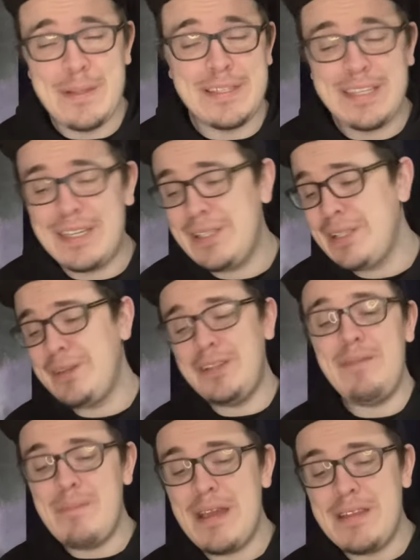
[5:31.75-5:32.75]
It's
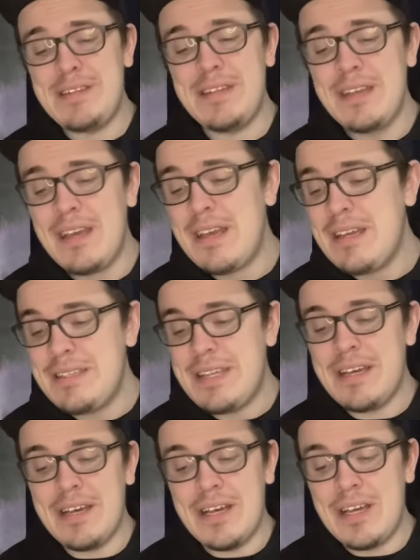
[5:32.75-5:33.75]
clearly meant
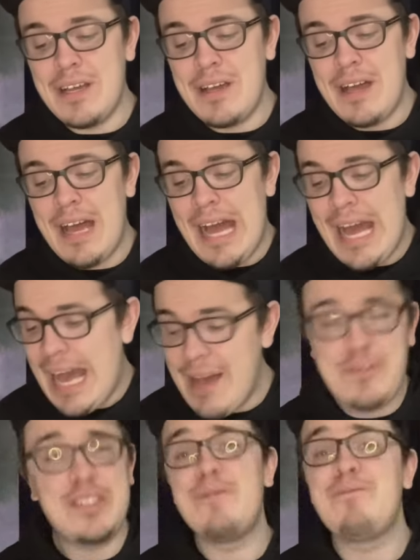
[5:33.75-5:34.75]
to
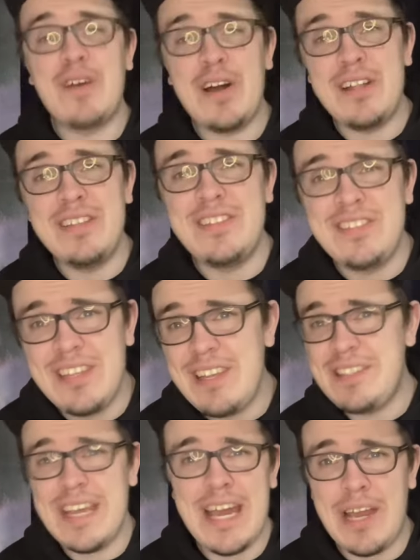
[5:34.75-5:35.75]
have some fun,
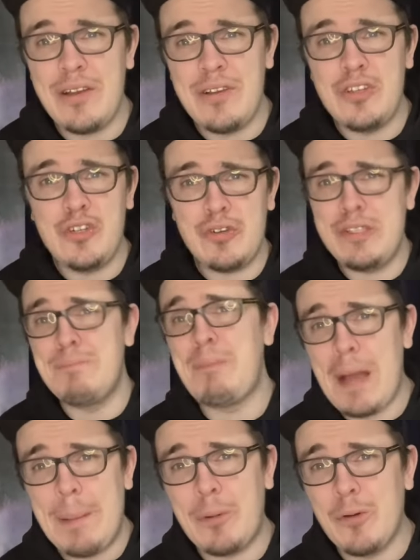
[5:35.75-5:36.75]
sit down, enjoy some
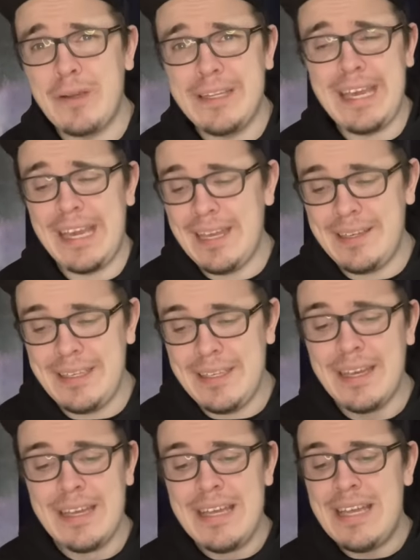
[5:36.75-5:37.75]
popcorn and candy,